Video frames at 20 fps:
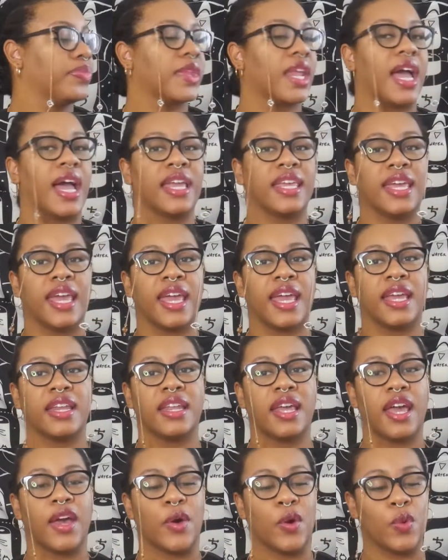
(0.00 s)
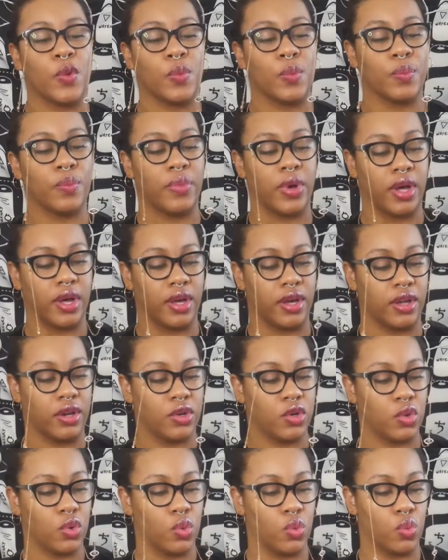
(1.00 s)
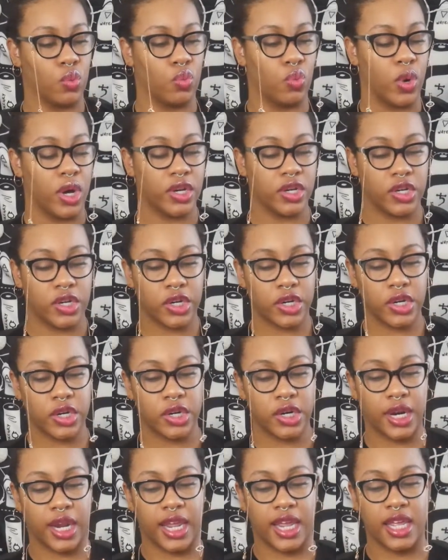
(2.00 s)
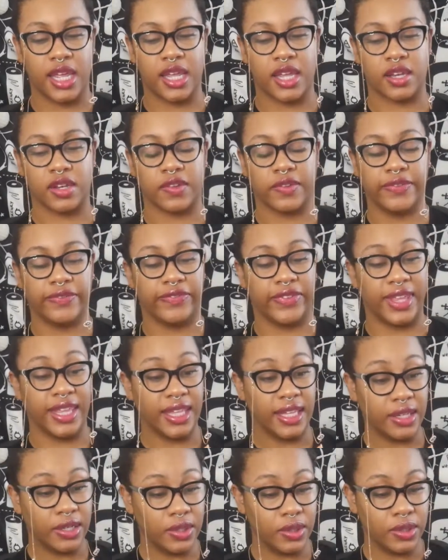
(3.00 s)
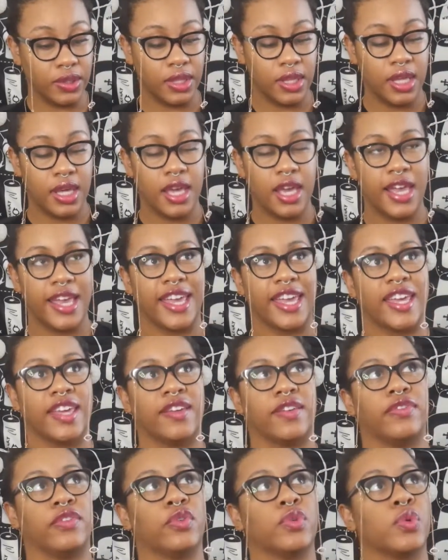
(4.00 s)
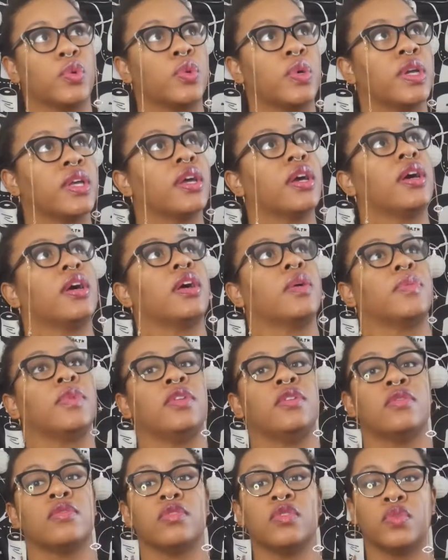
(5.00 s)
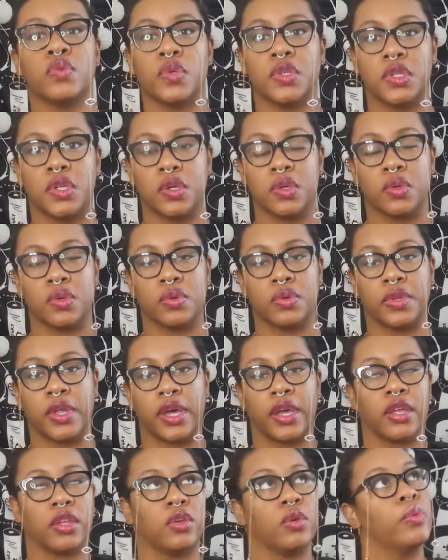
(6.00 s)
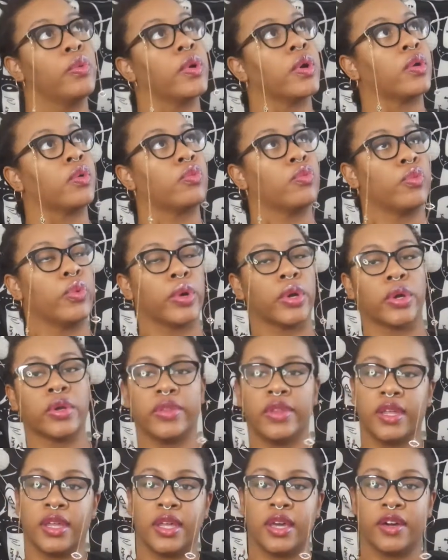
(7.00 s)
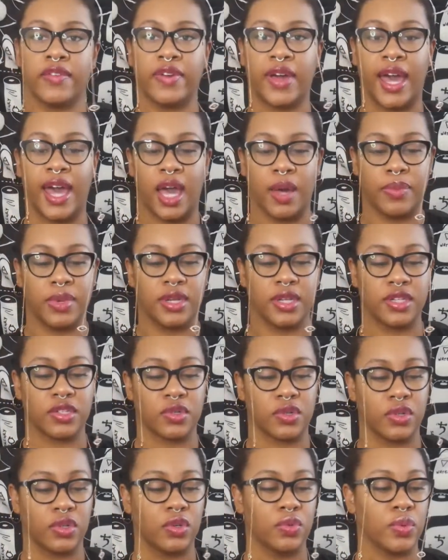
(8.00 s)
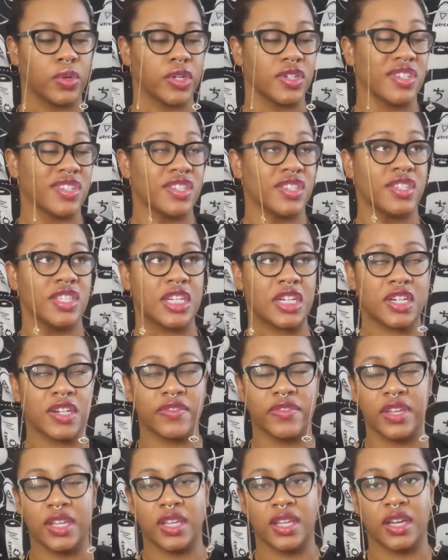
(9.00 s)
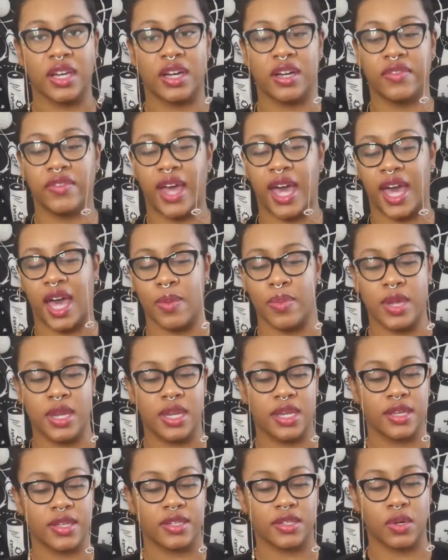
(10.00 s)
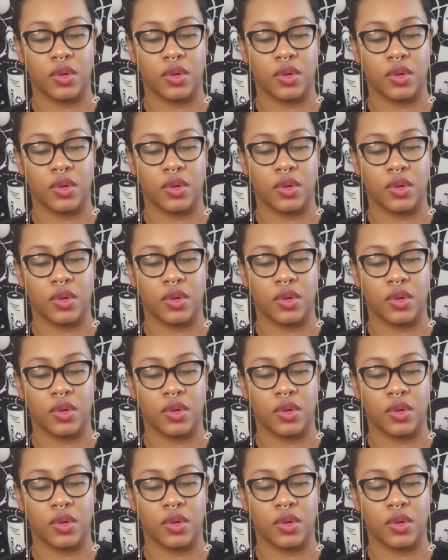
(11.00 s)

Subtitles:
I can't help but wonder and feel if growing up, you know, you were told that you weren't worthy of happiness, or you weren't deserving of happiness